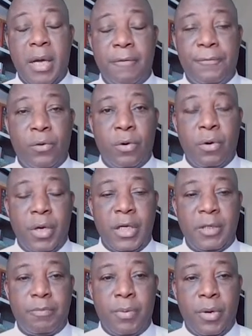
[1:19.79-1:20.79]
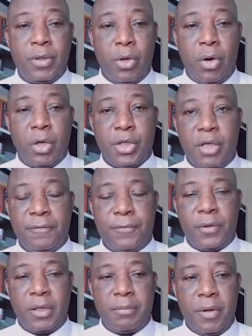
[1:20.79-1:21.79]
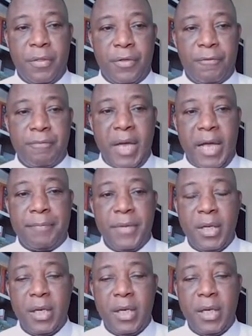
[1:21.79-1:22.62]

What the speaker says: for its bond auction for the month of May.